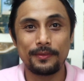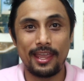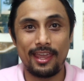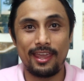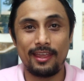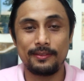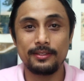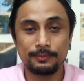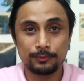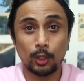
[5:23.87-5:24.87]
and
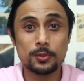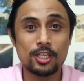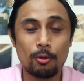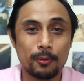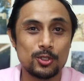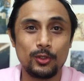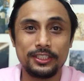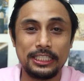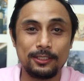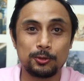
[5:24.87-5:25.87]
there was an opportunity